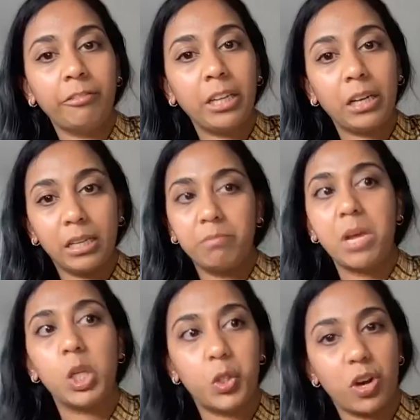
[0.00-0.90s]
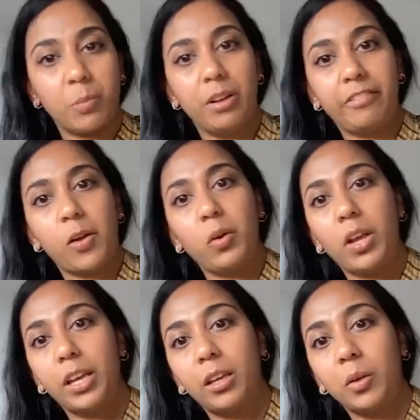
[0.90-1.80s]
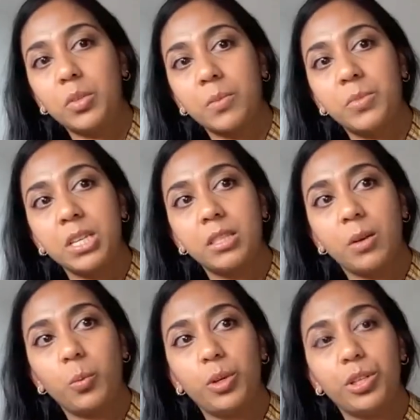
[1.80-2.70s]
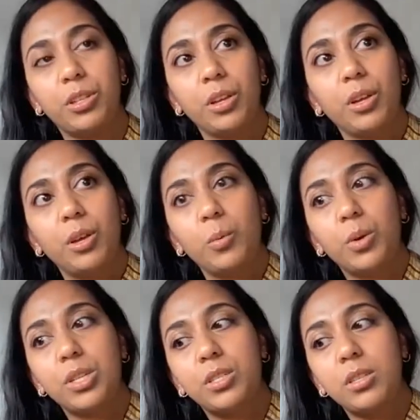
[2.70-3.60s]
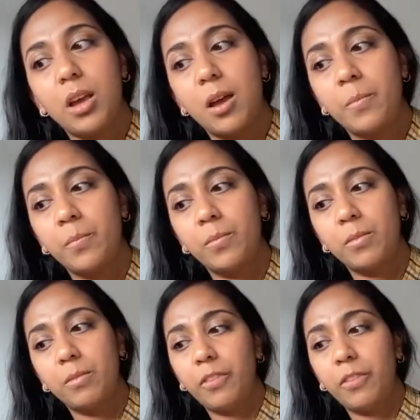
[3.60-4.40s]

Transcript: feel like melodrama it felt like something that would was um,